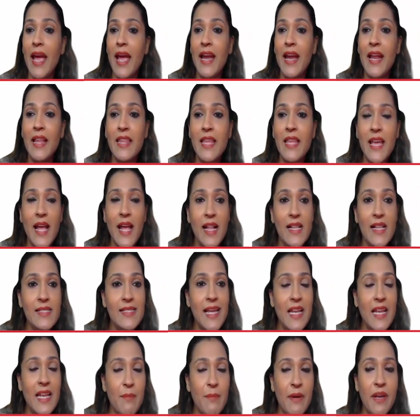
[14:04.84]
Anything
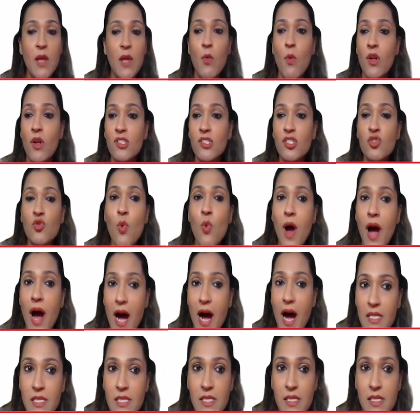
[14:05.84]
else anybody wants to
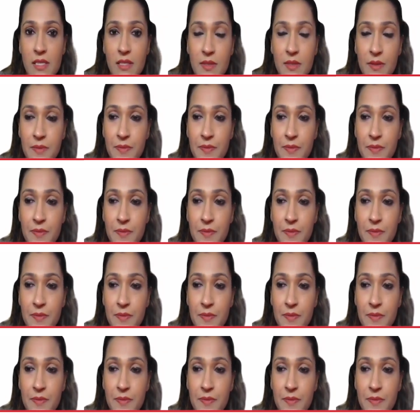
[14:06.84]
ask?